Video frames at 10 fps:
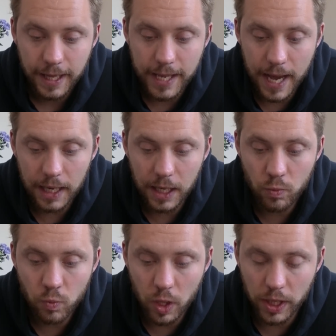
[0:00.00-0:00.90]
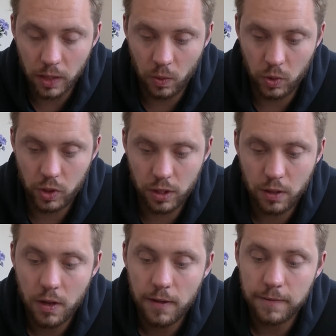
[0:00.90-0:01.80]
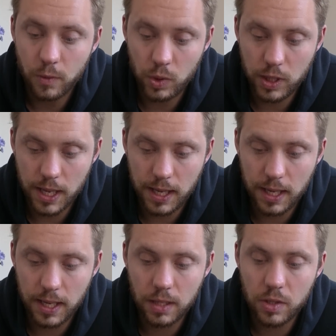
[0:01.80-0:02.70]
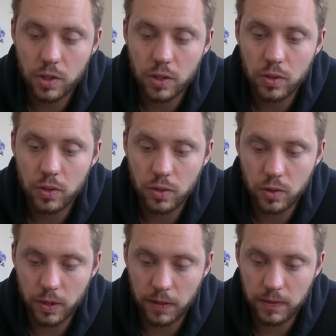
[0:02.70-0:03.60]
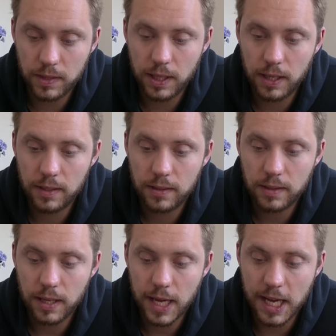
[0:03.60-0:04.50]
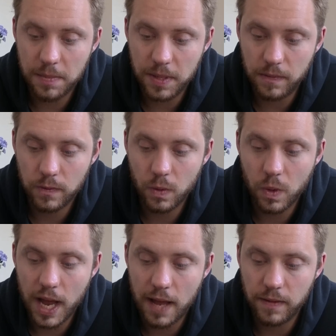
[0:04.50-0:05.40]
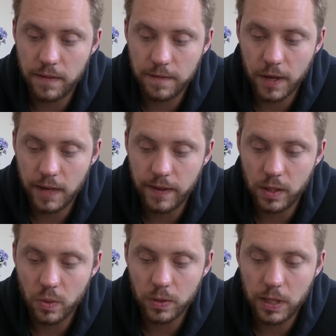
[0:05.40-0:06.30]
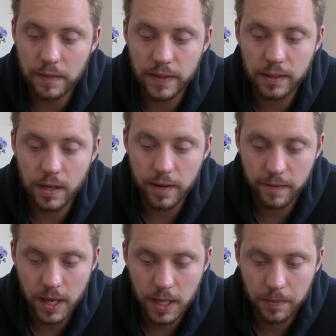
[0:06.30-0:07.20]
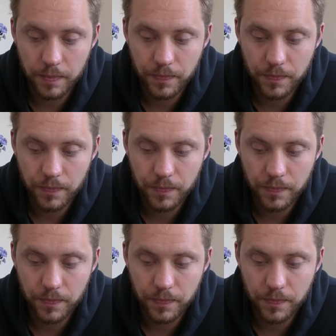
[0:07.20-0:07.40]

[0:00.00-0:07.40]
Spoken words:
Gatling rocket launcher, 48 inch, strength 6, AP 4, heavy 5, ignores cover Skyfire.